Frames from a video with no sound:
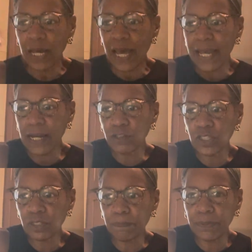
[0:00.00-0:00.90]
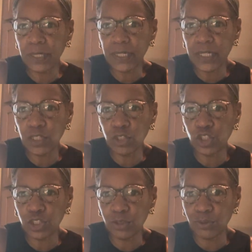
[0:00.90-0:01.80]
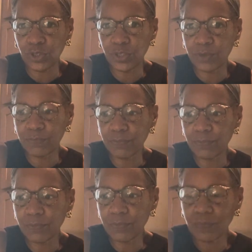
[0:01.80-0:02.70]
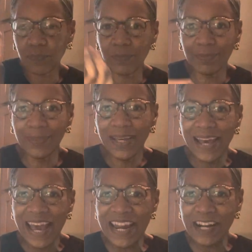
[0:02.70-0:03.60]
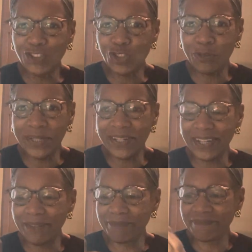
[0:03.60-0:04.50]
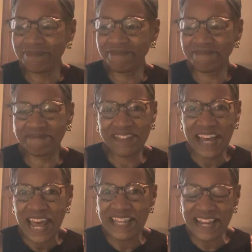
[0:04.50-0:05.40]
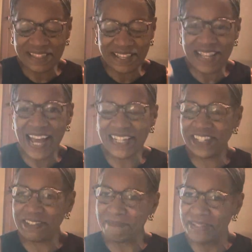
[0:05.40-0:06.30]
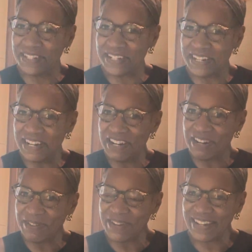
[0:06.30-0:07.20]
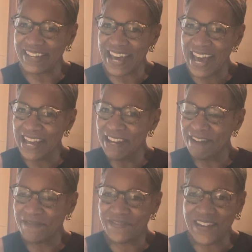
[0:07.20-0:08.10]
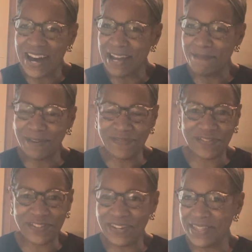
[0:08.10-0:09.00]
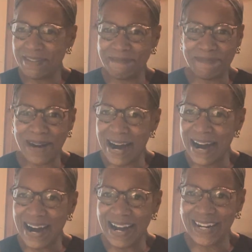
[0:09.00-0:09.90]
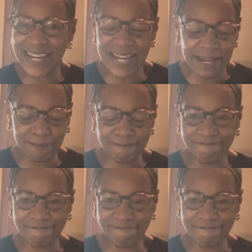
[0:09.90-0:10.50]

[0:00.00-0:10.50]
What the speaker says: and I'll just put it in the juice and I'll drink it. Nothing like some good organic fiber for the body.